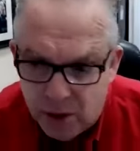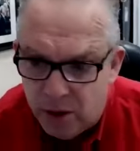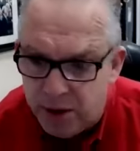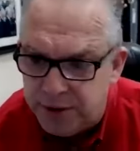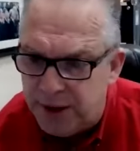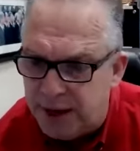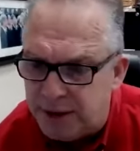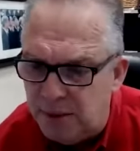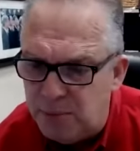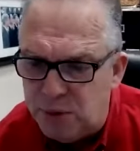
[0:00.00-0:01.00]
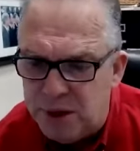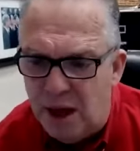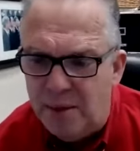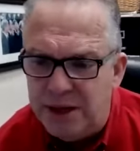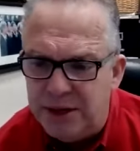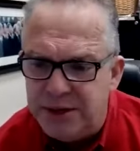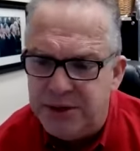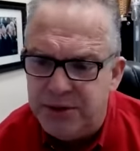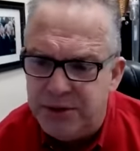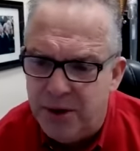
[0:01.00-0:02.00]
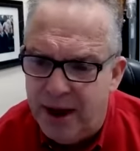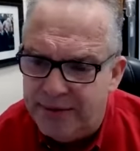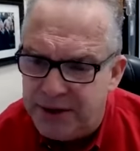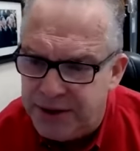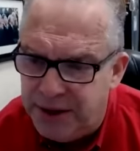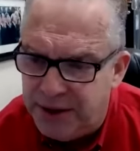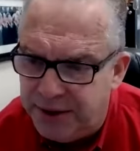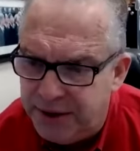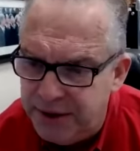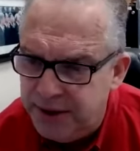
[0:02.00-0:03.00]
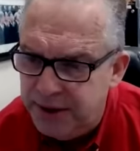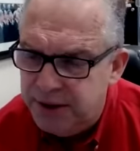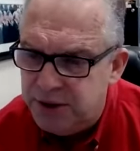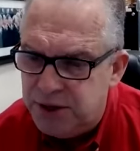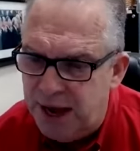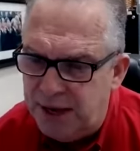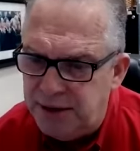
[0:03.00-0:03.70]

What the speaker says: hard to that. A couple of comments, Travis, in the chat.